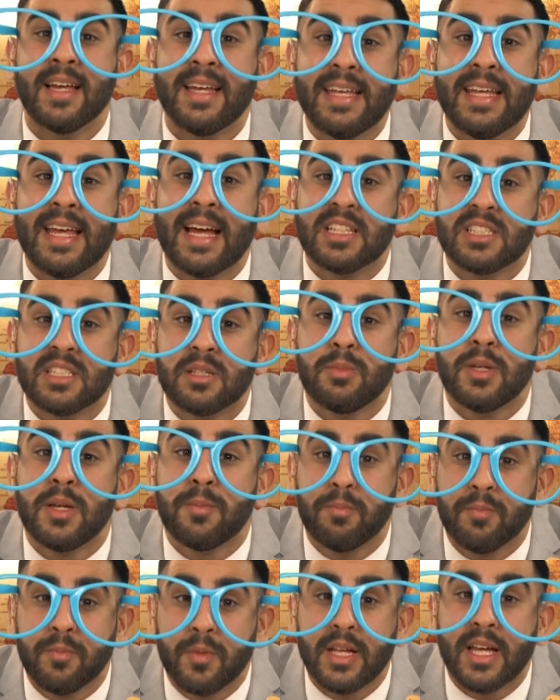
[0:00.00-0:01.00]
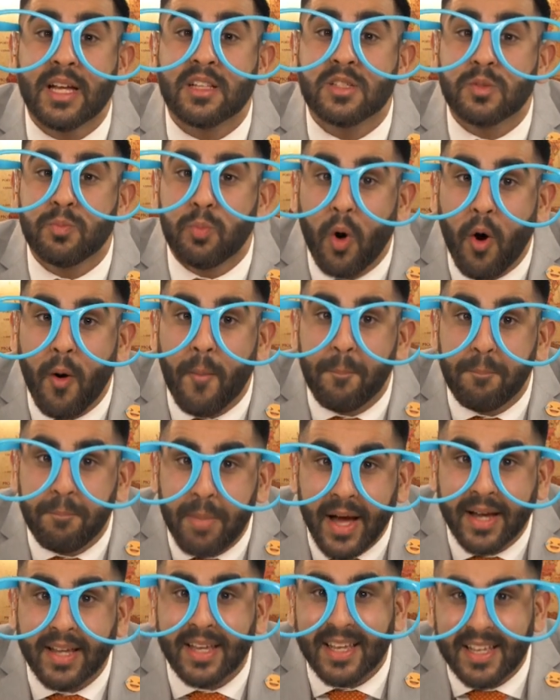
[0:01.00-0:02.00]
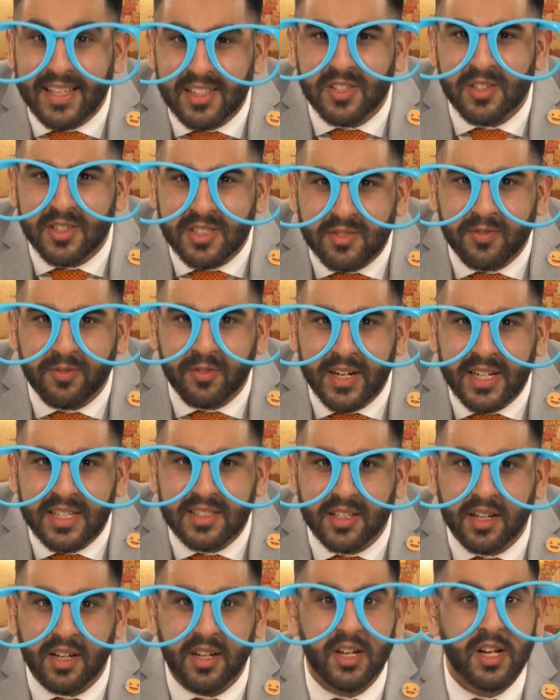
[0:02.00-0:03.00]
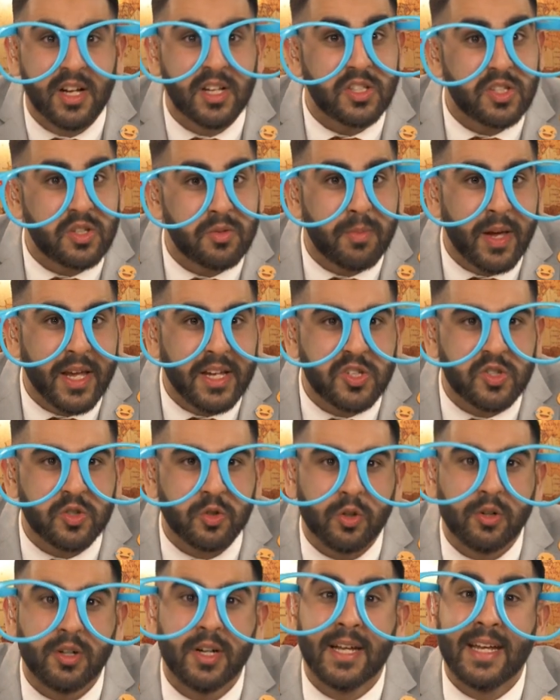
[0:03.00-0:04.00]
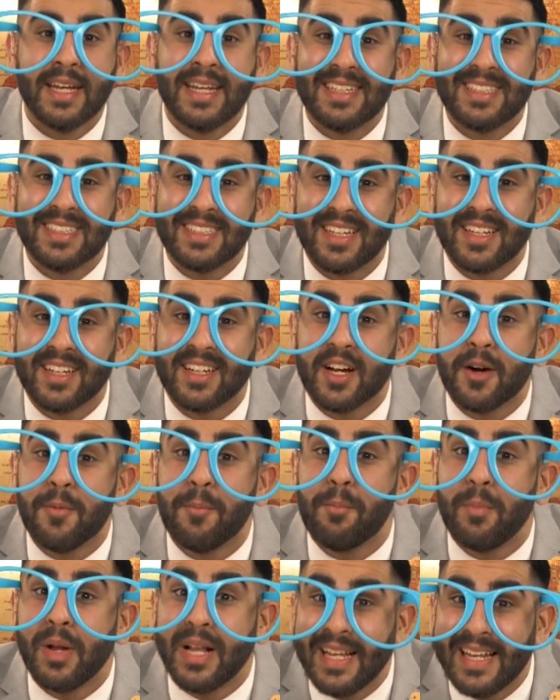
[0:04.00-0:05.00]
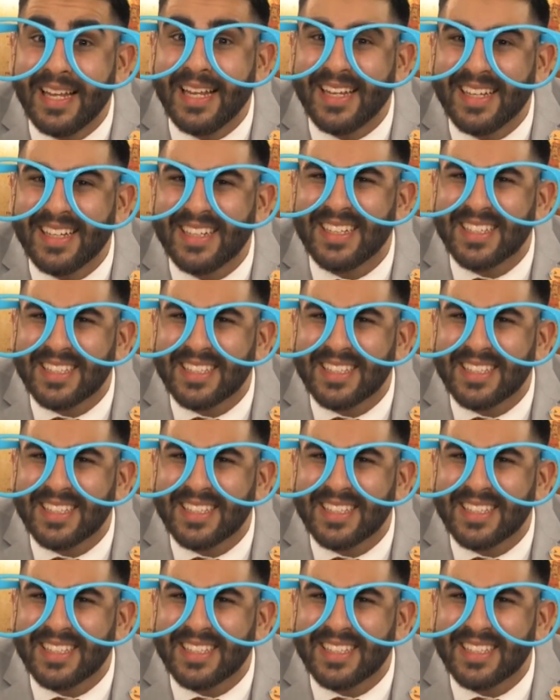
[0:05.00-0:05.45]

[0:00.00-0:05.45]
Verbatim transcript: He had to pop back into his freezer to make sure he didn't completely